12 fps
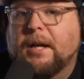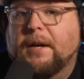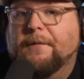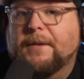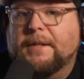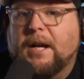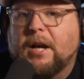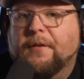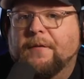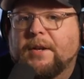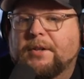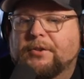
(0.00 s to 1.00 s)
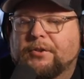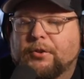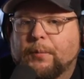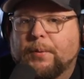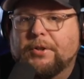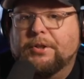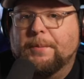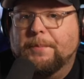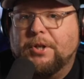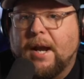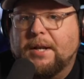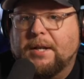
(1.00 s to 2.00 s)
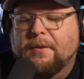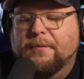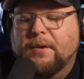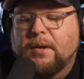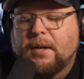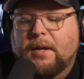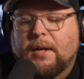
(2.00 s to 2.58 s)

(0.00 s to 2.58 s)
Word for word: Uh, photography is super subjective.